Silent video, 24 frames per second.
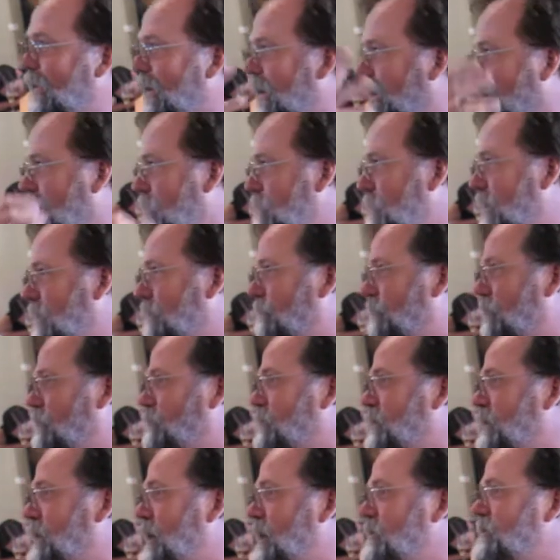then I could make
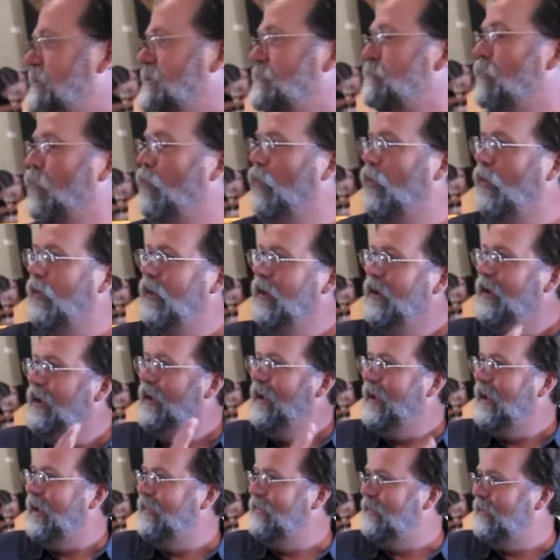50 cases more,
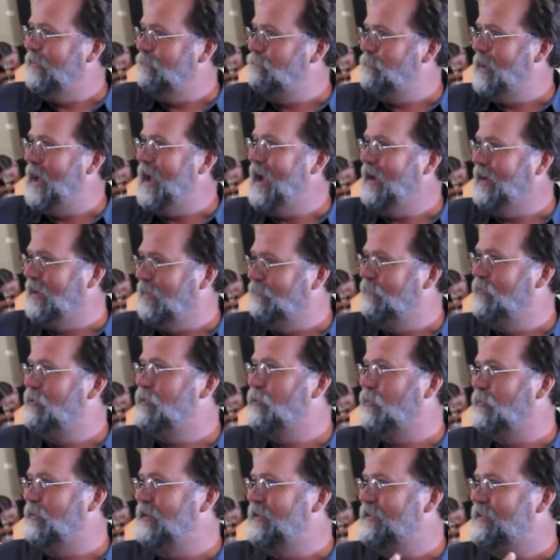and the back
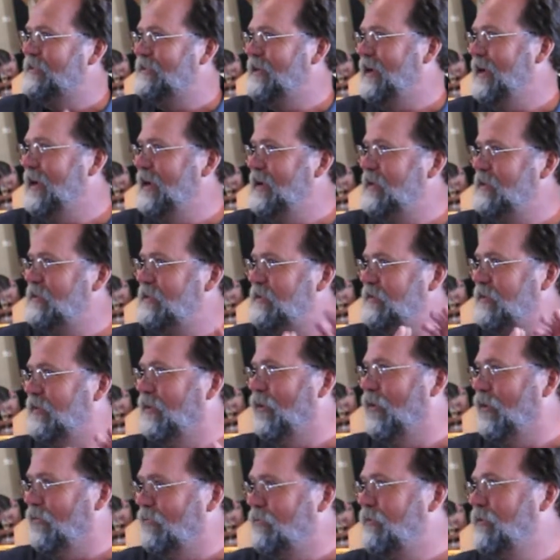inventory stays
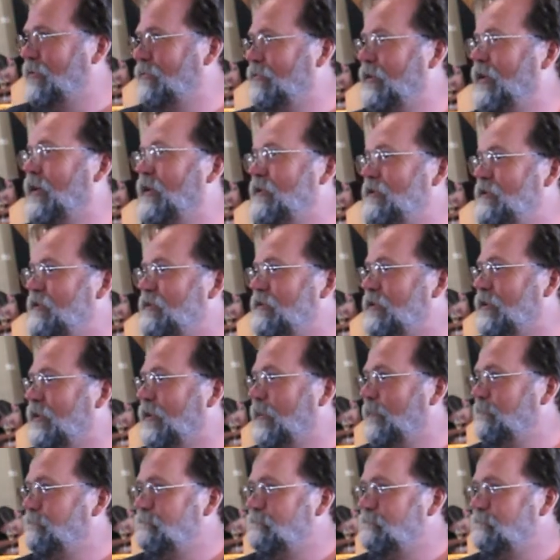en tirage, it's called.